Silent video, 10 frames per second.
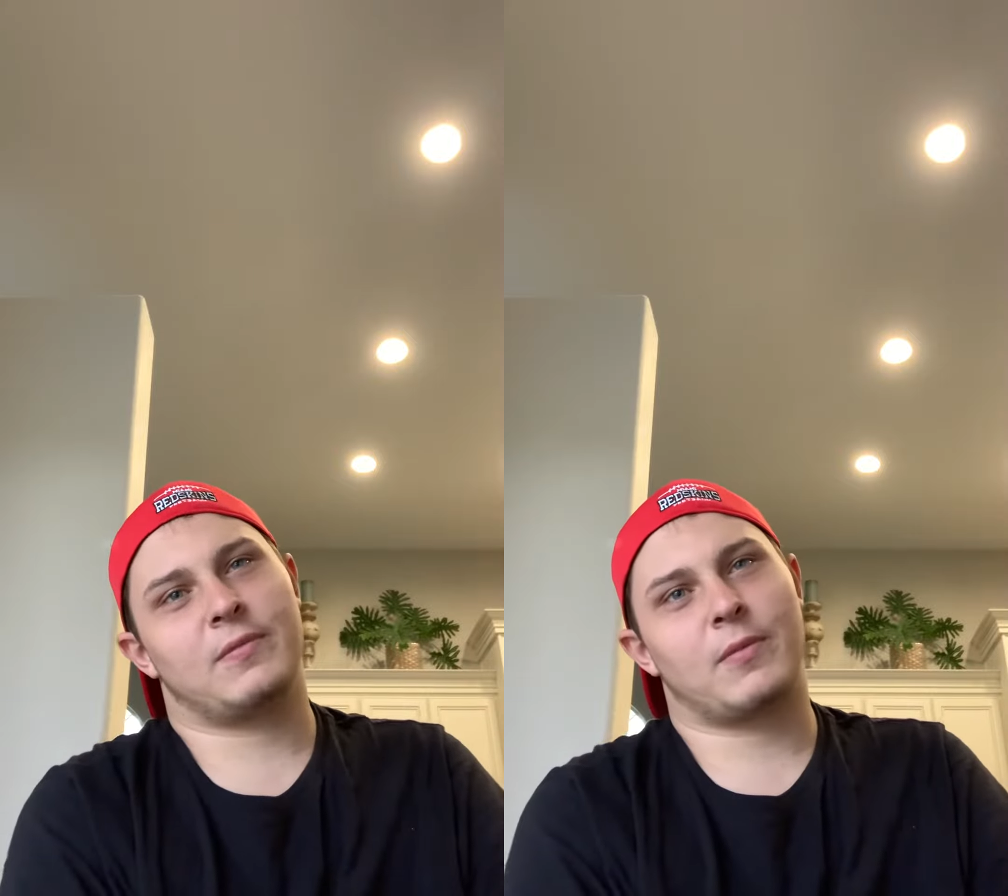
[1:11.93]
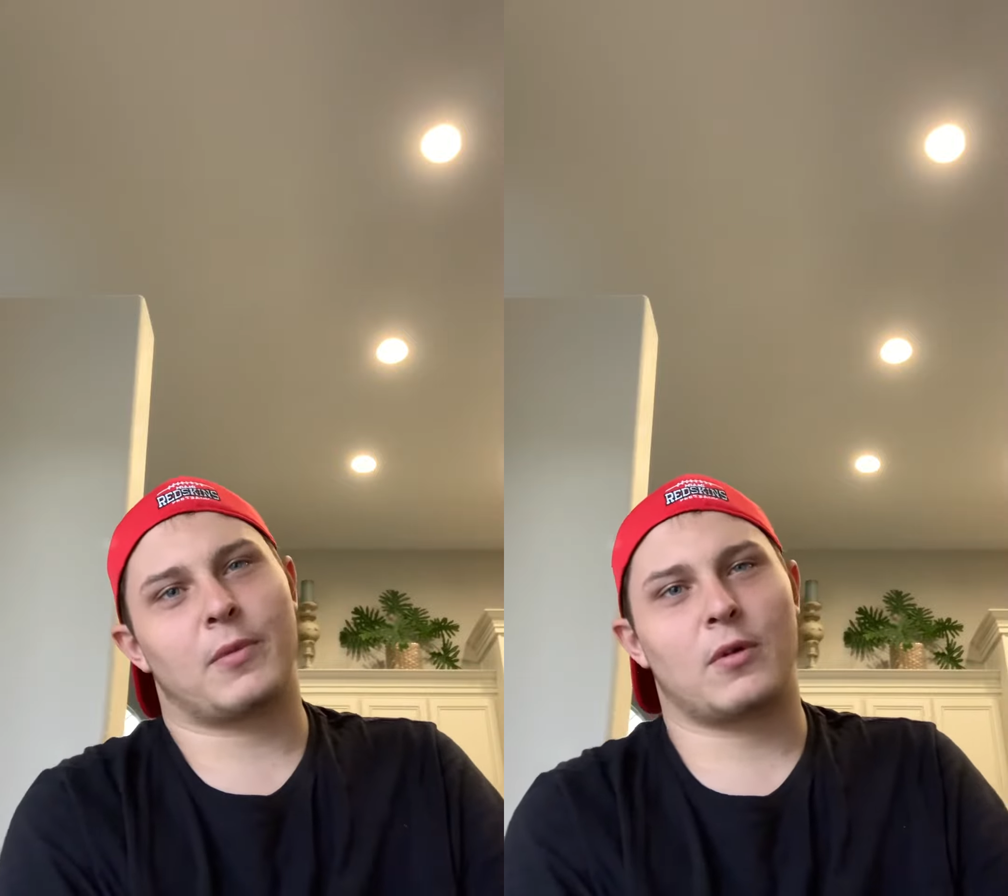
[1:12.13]

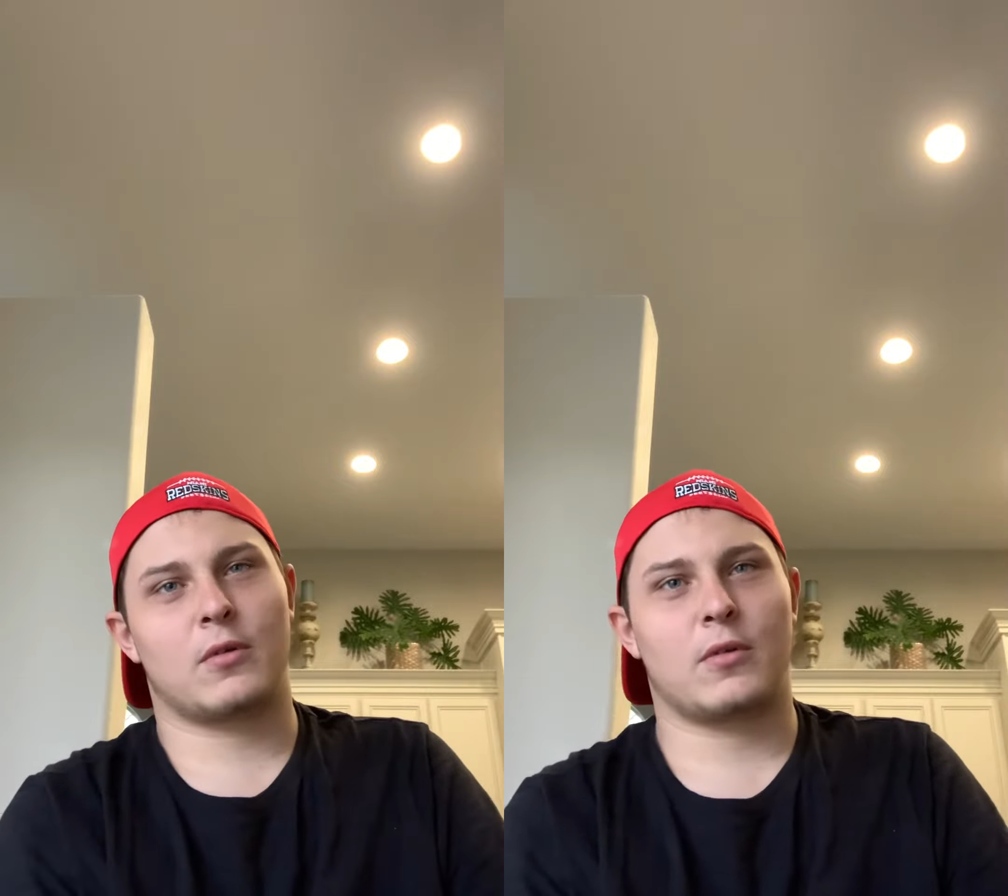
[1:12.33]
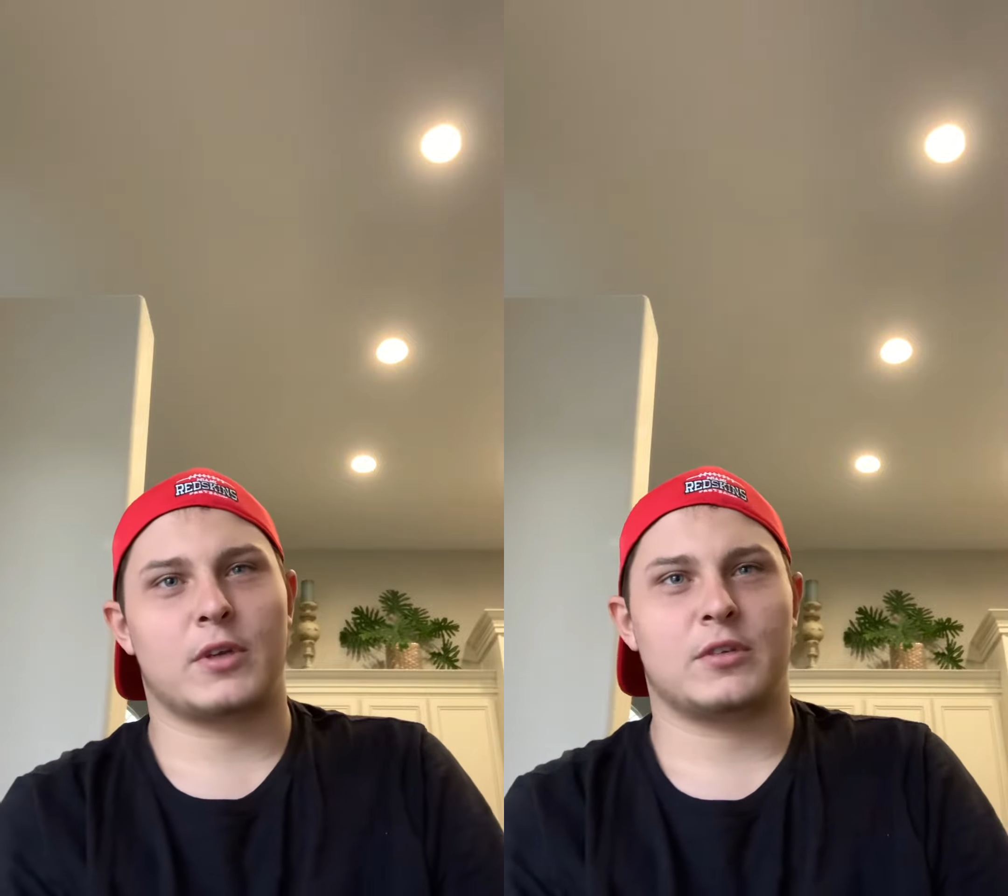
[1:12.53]
football
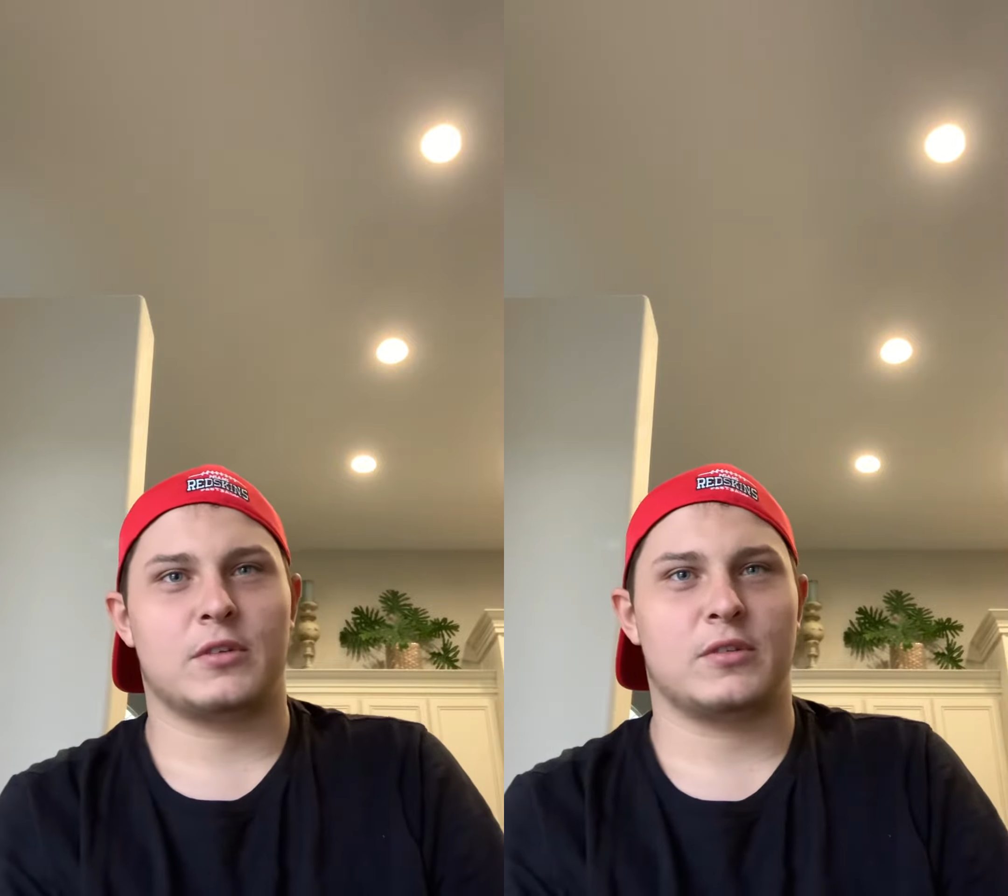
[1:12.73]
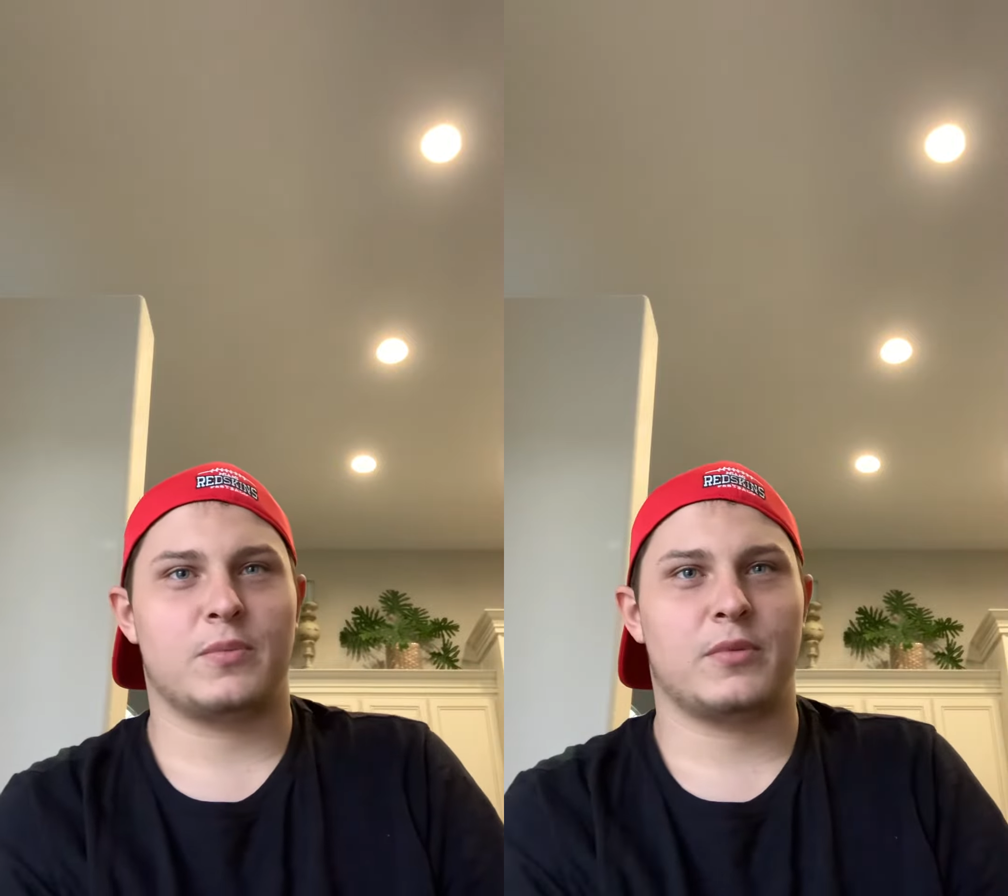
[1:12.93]

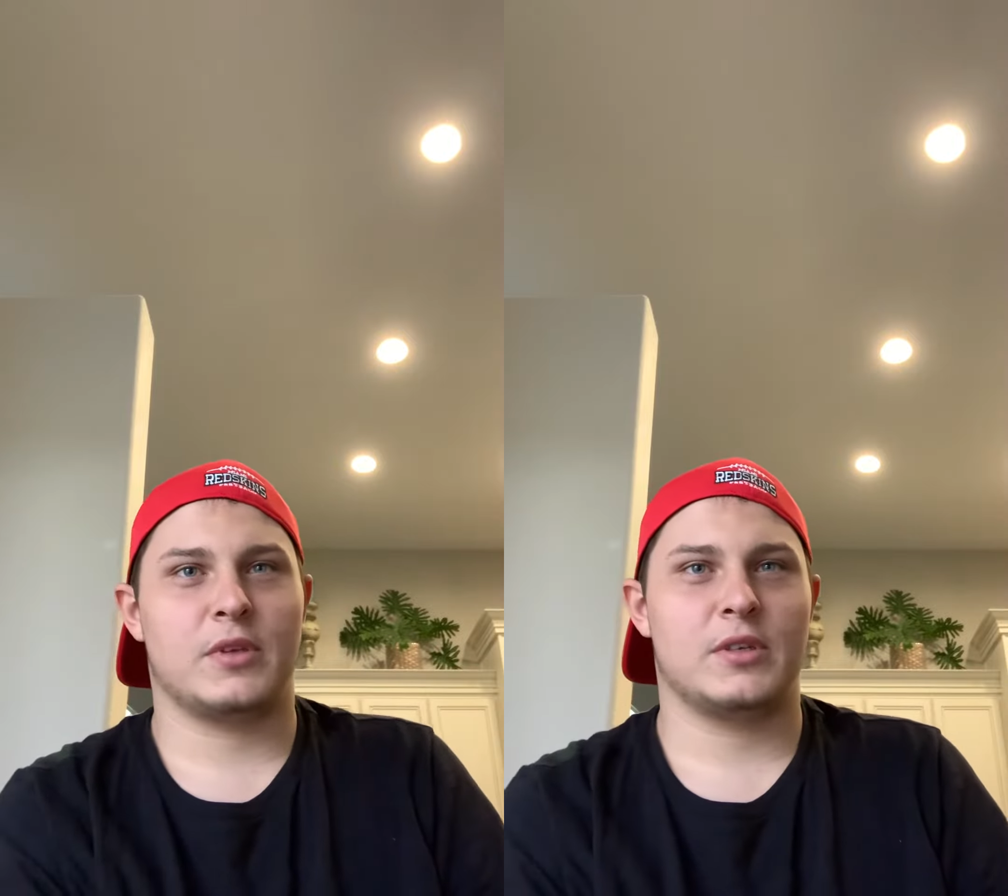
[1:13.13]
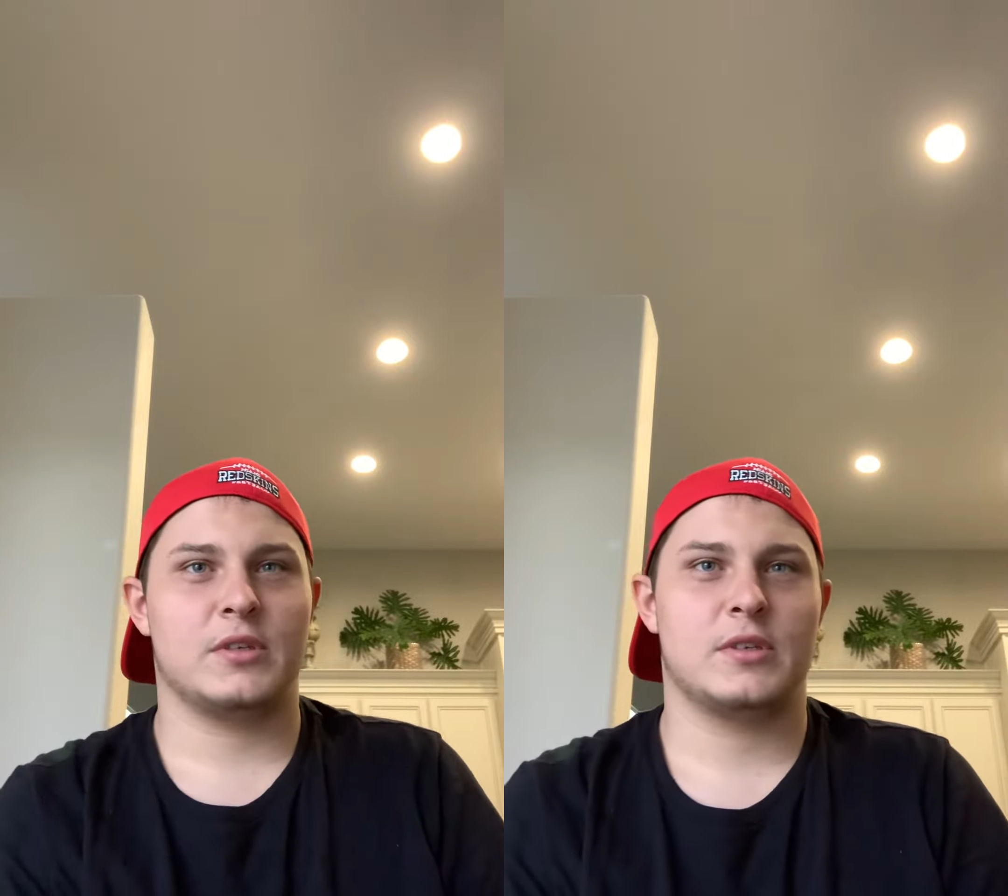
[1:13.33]
questions,
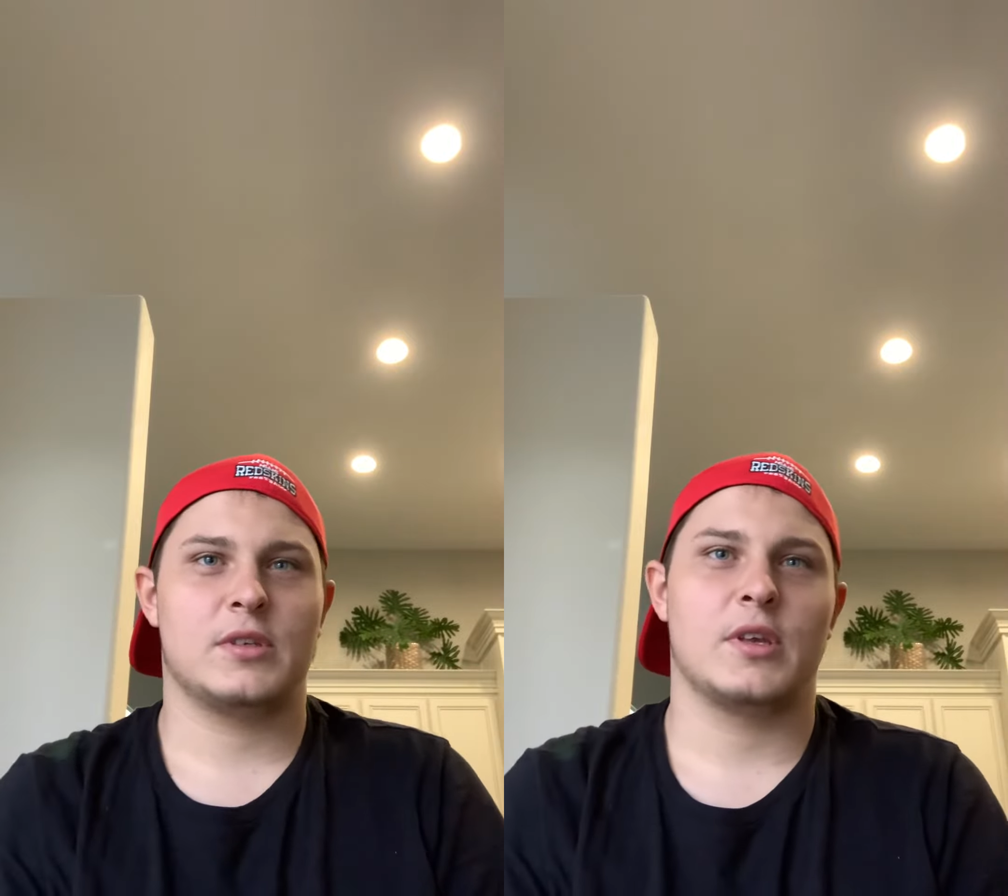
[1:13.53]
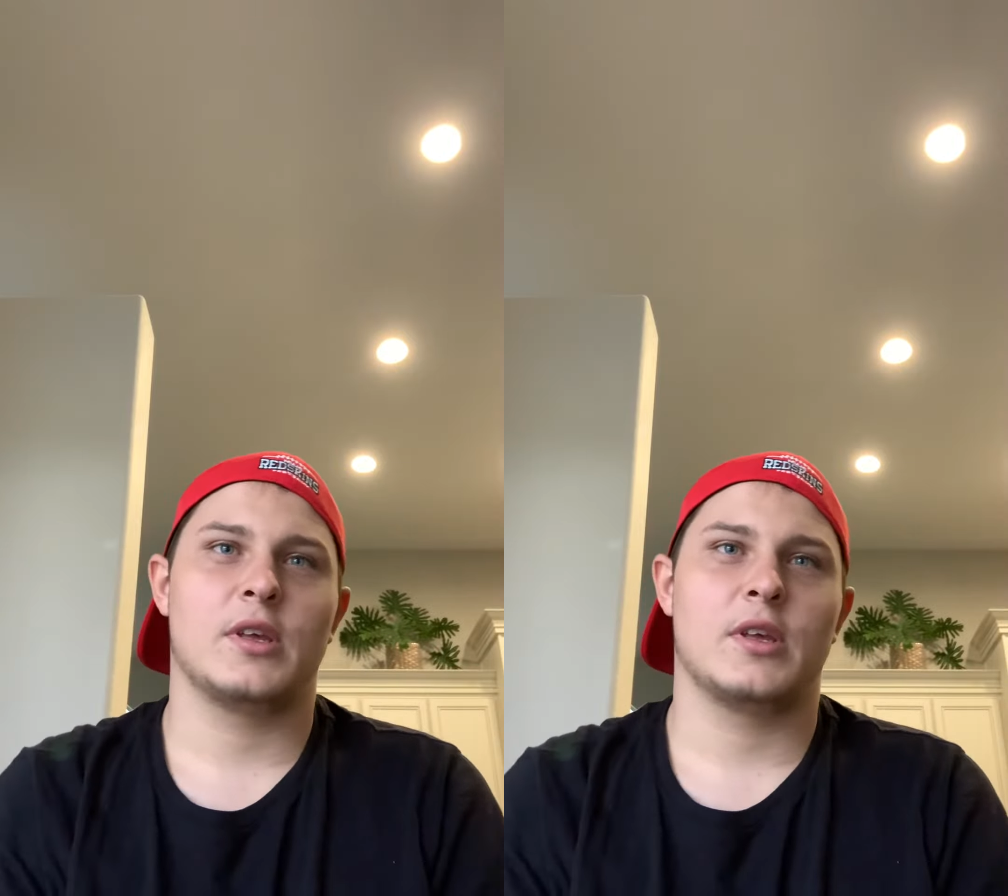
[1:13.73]
please